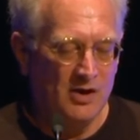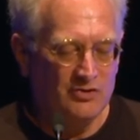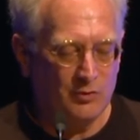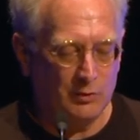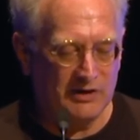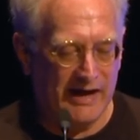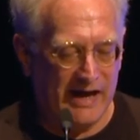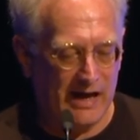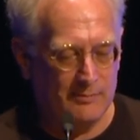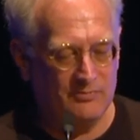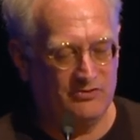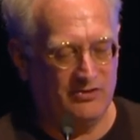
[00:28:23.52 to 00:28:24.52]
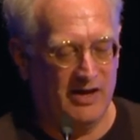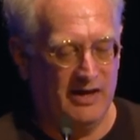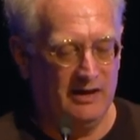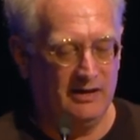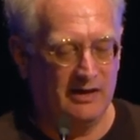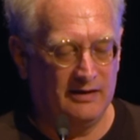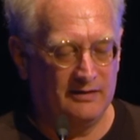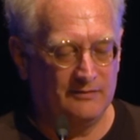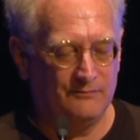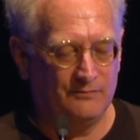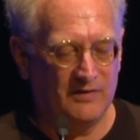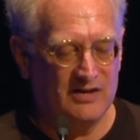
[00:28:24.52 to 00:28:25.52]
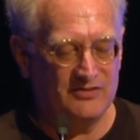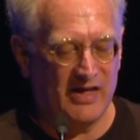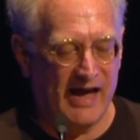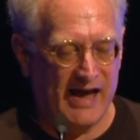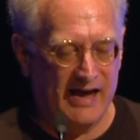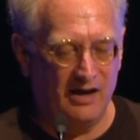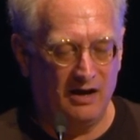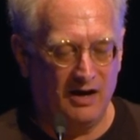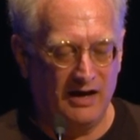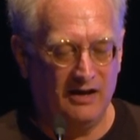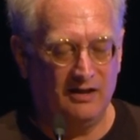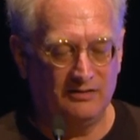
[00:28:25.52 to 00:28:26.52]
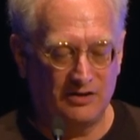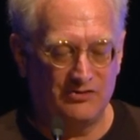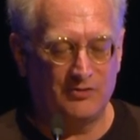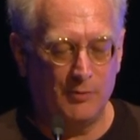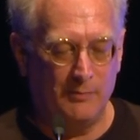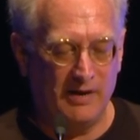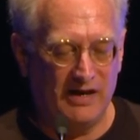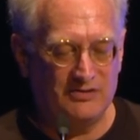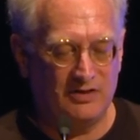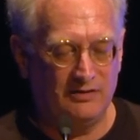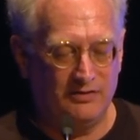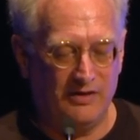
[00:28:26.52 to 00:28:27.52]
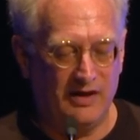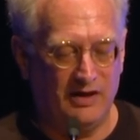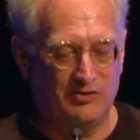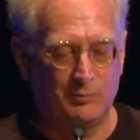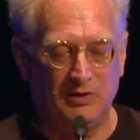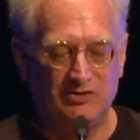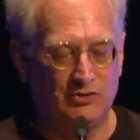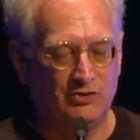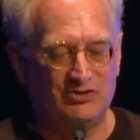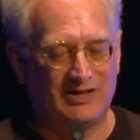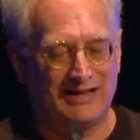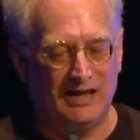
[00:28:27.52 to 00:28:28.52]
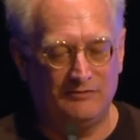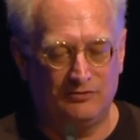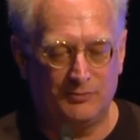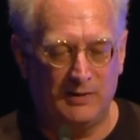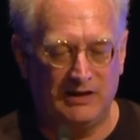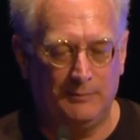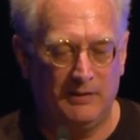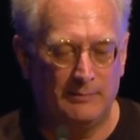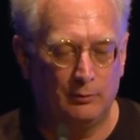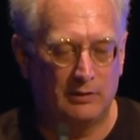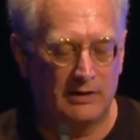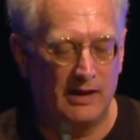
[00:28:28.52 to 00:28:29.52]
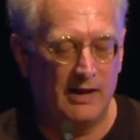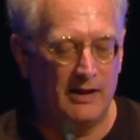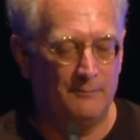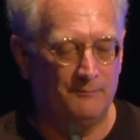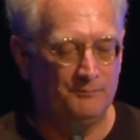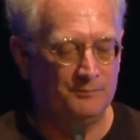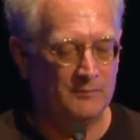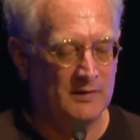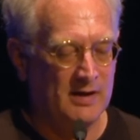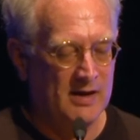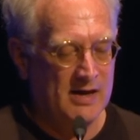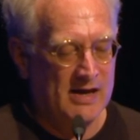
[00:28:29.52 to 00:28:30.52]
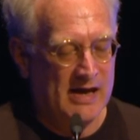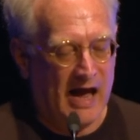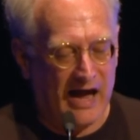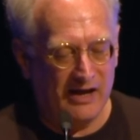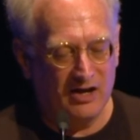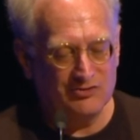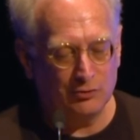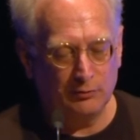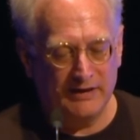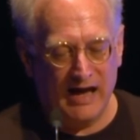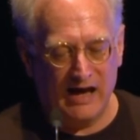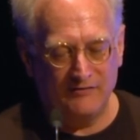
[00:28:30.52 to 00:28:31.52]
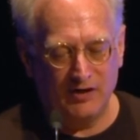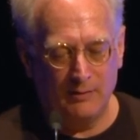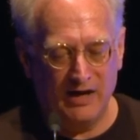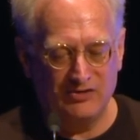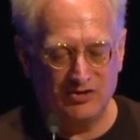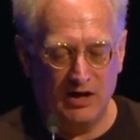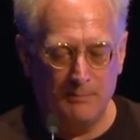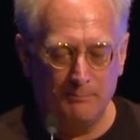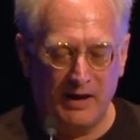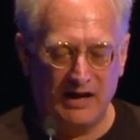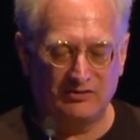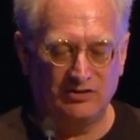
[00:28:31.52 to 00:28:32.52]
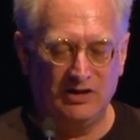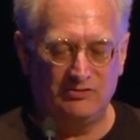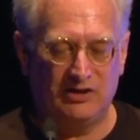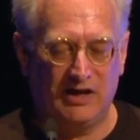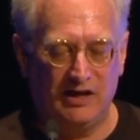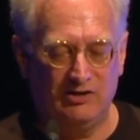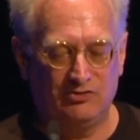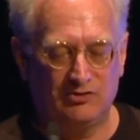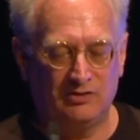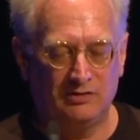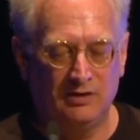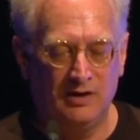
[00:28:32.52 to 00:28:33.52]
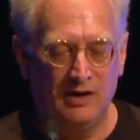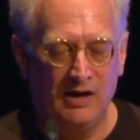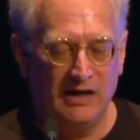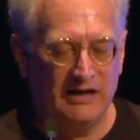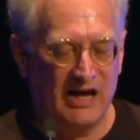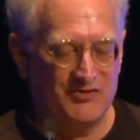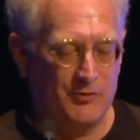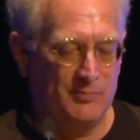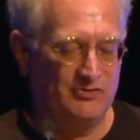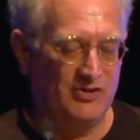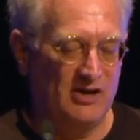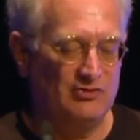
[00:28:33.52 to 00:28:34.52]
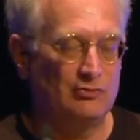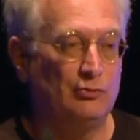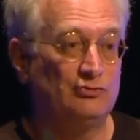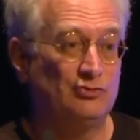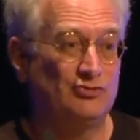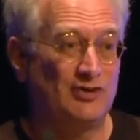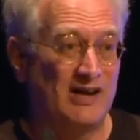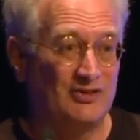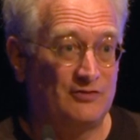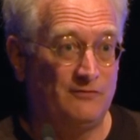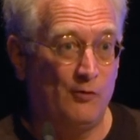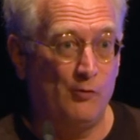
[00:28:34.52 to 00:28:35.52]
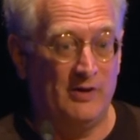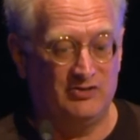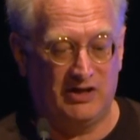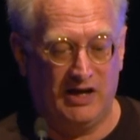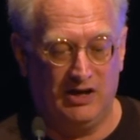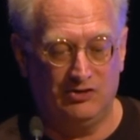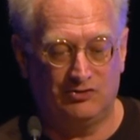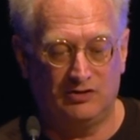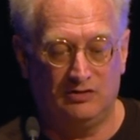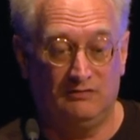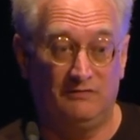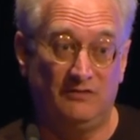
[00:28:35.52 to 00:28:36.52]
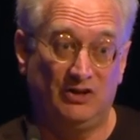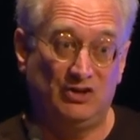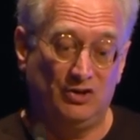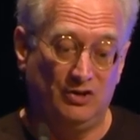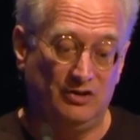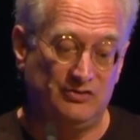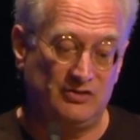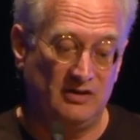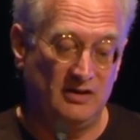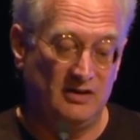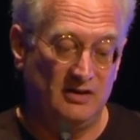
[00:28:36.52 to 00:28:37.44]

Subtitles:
So what I am saying is that AI does some amazing things, but it's not as clever as many people claim. AI is already having a major impact on education, and it has the potential to transform education for good,